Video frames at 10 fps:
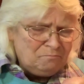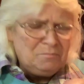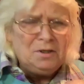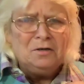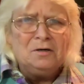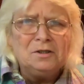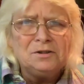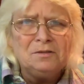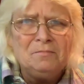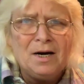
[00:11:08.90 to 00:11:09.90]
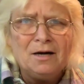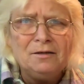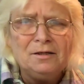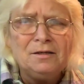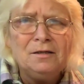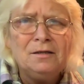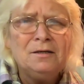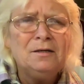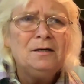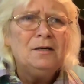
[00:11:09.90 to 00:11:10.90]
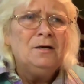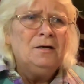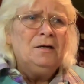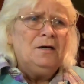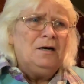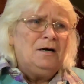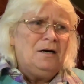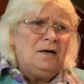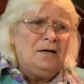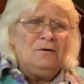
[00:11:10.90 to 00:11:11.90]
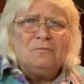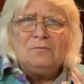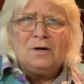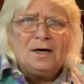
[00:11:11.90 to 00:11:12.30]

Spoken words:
Be honest about it. I don't